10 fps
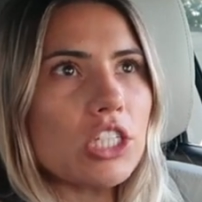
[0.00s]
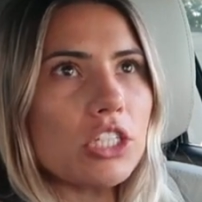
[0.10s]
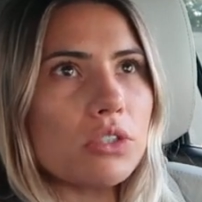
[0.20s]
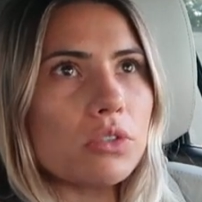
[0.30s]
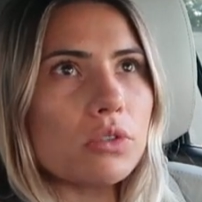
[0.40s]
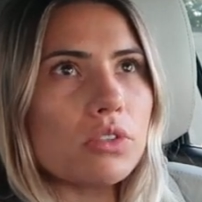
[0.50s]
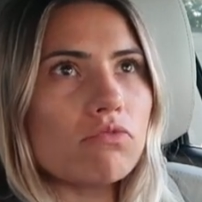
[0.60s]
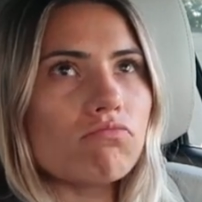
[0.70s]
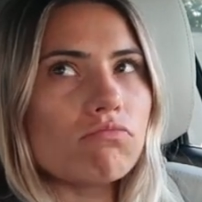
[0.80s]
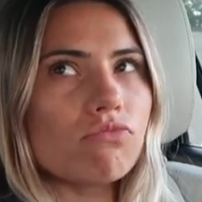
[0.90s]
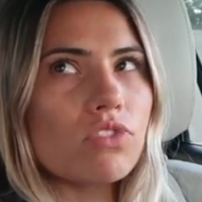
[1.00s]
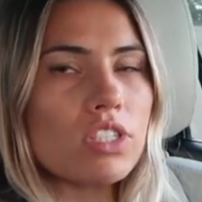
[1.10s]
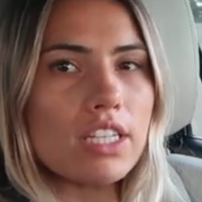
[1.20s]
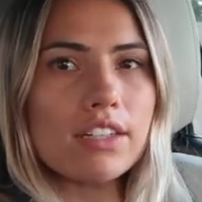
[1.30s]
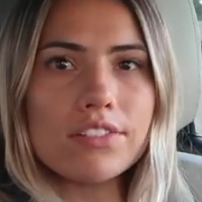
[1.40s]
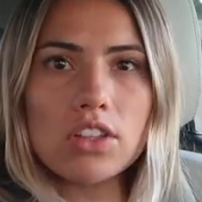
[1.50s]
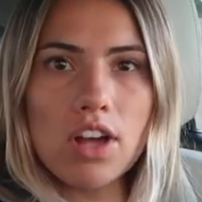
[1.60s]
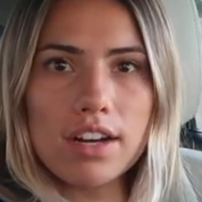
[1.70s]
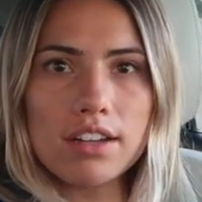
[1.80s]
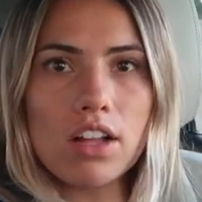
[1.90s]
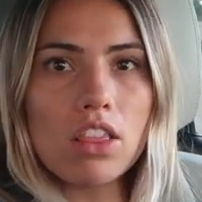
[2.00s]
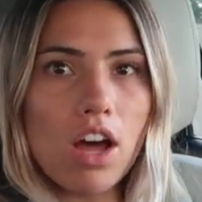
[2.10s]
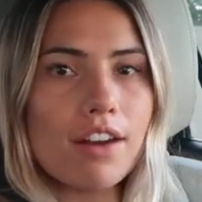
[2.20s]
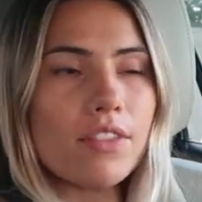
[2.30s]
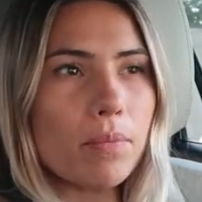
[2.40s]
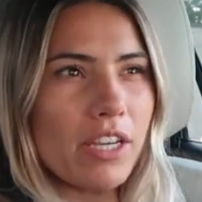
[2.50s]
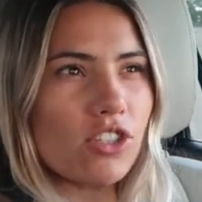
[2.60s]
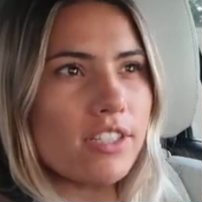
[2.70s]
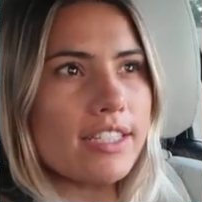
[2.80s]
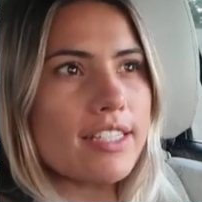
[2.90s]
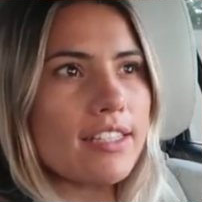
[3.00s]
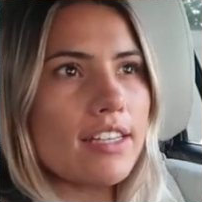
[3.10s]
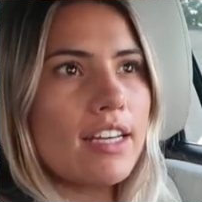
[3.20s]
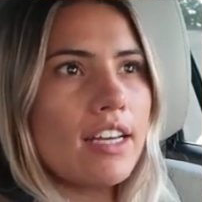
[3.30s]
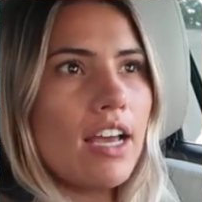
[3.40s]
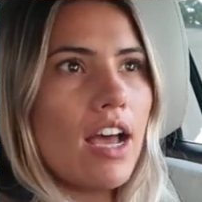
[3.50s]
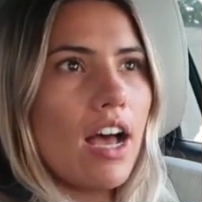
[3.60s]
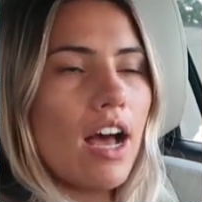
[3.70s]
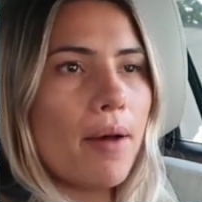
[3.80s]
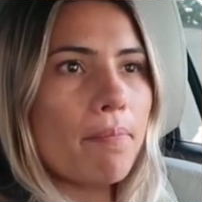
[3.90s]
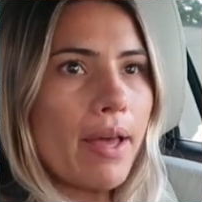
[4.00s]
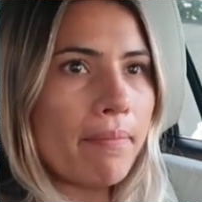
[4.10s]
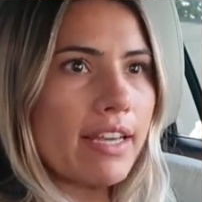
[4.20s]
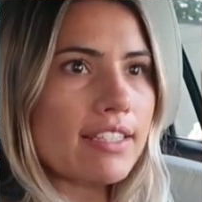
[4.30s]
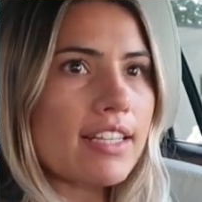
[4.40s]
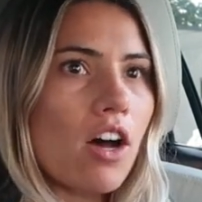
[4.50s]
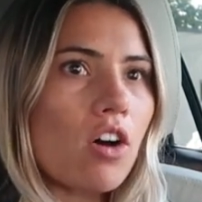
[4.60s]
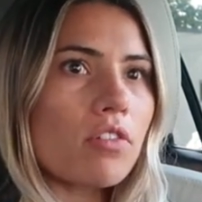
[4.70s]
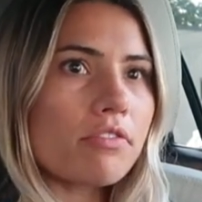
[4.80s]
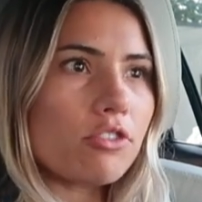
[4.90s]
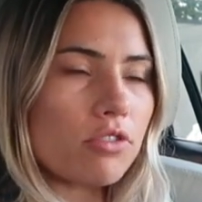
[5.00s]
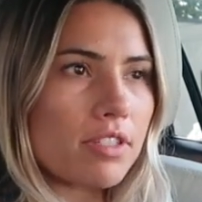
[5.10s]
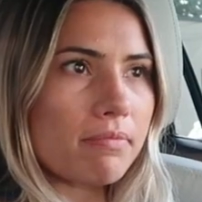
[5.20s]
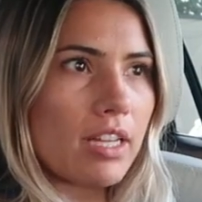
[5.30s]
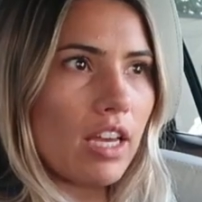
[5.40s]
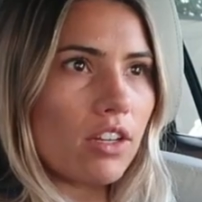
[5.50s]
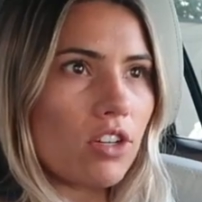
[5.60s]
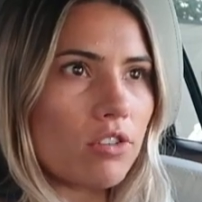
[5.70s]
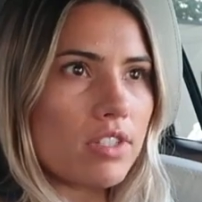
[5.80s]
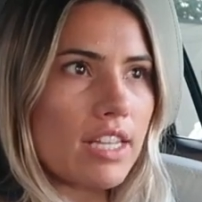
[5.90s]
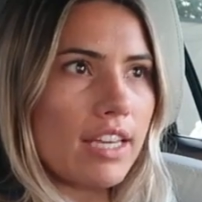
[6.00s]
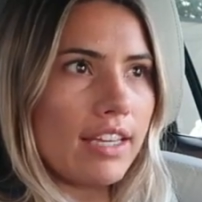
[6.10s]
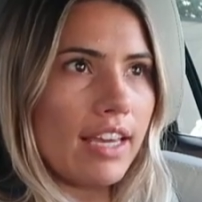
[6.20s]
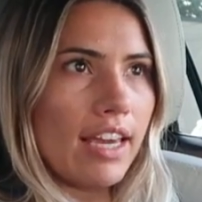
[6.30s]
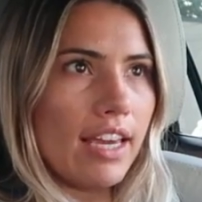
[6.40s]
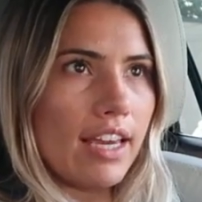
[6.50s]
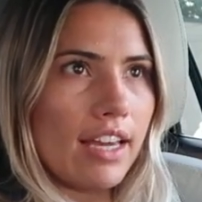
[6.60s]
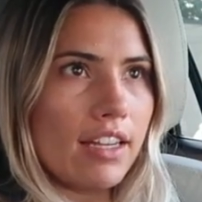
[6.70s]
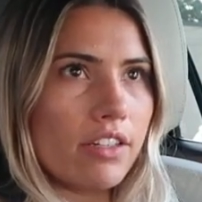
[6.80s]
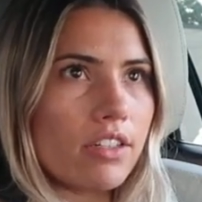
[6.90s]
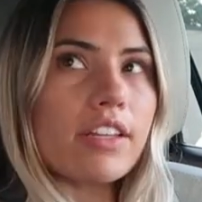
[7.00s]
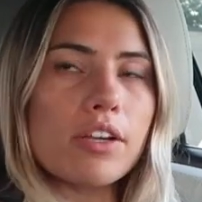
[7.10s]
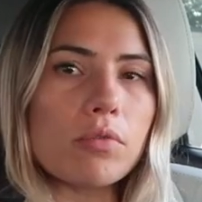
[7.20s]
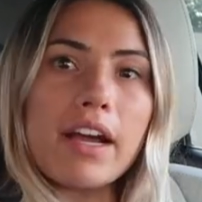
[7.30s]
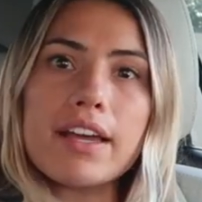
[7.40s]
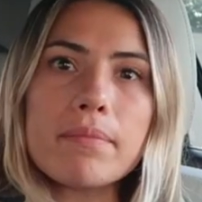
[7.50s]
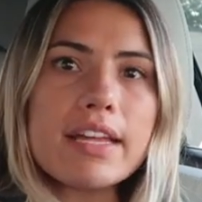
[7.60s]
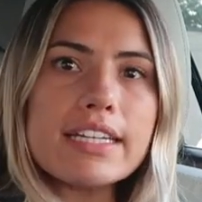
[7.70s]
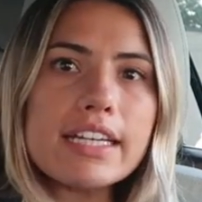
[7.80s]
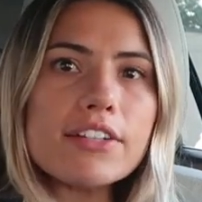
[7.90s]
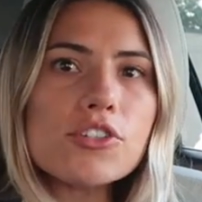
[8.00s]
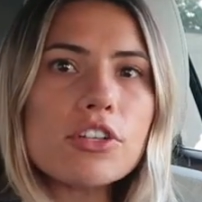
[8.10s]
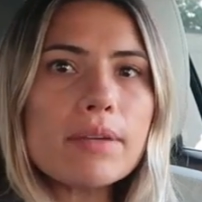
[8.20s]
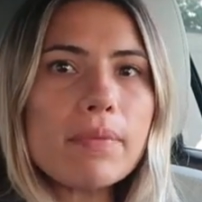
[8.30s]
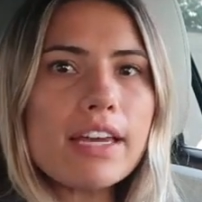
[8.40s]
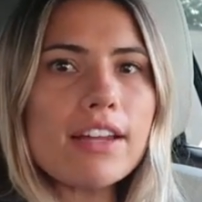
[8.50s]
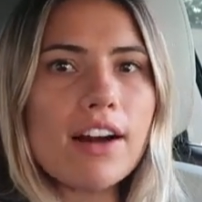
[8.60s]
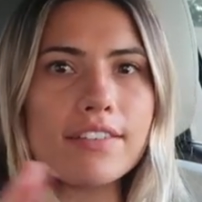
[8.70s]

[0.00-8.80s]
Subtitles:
to see a lot of the patients by myself, do some diagnosing and like recommending treatment.